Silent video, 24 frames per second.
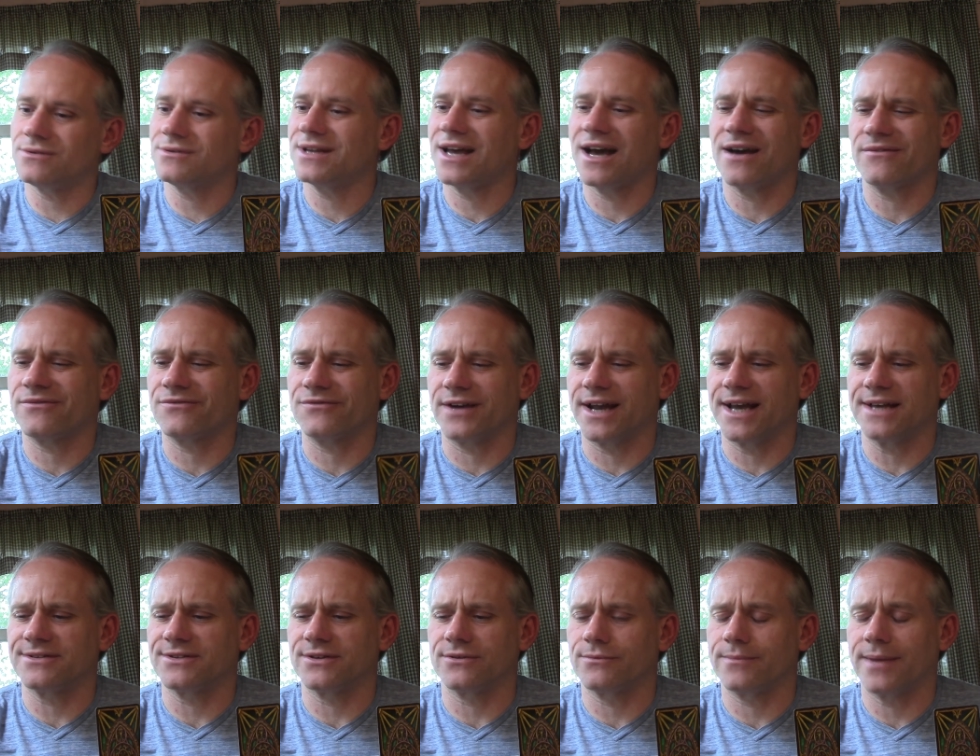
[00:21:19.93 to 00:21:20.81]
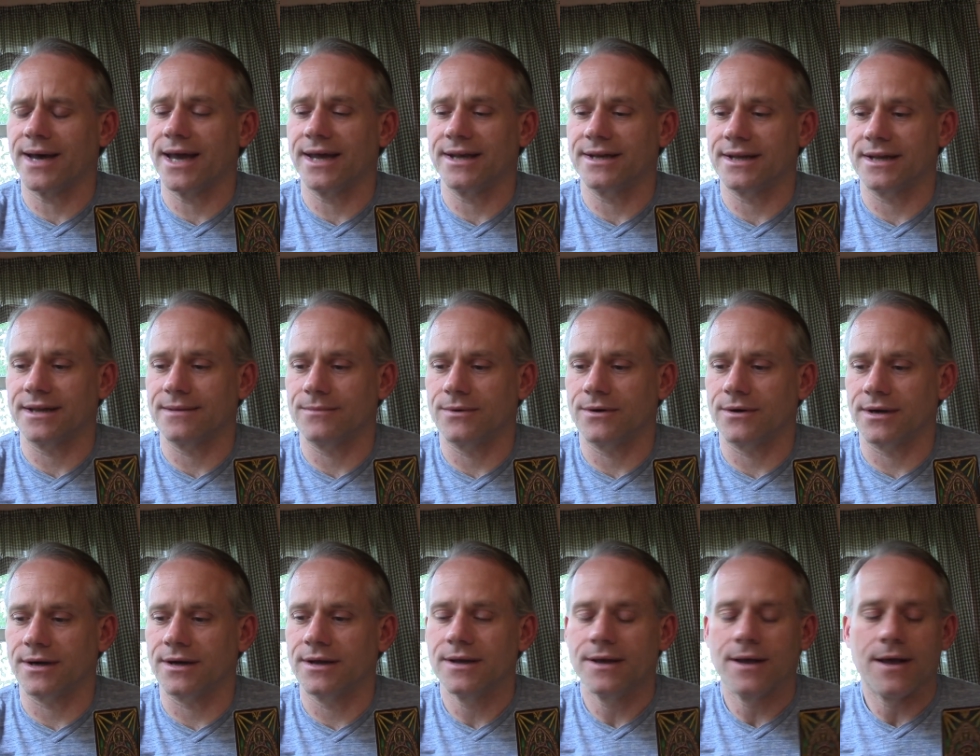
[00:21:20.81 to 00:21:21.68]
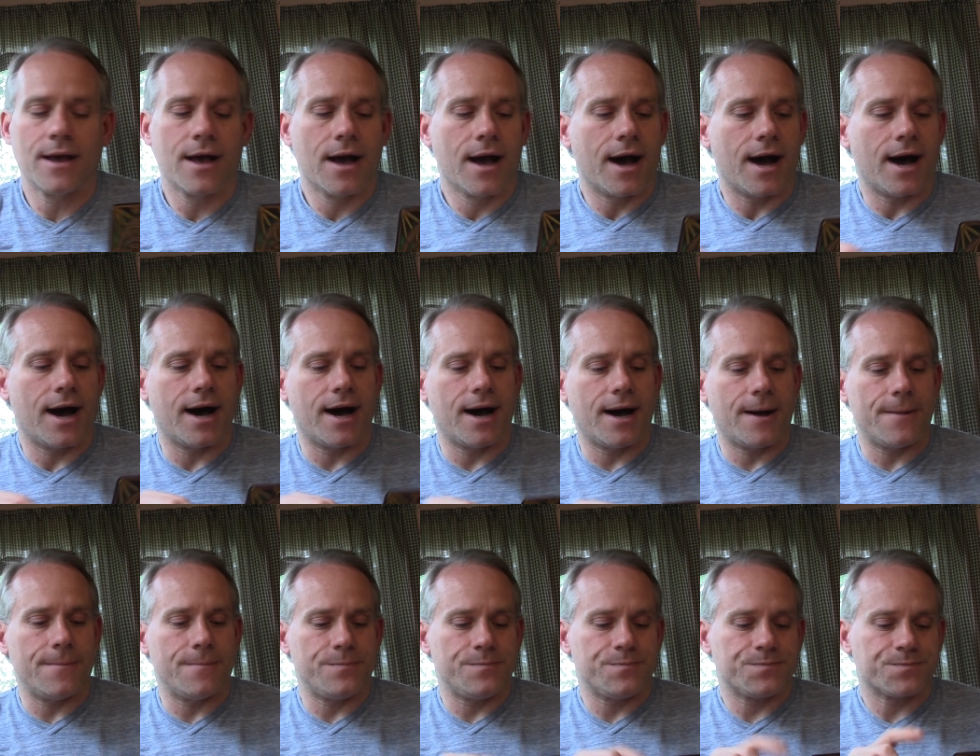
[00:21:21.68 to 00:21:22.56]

not frazzled by it anymore um,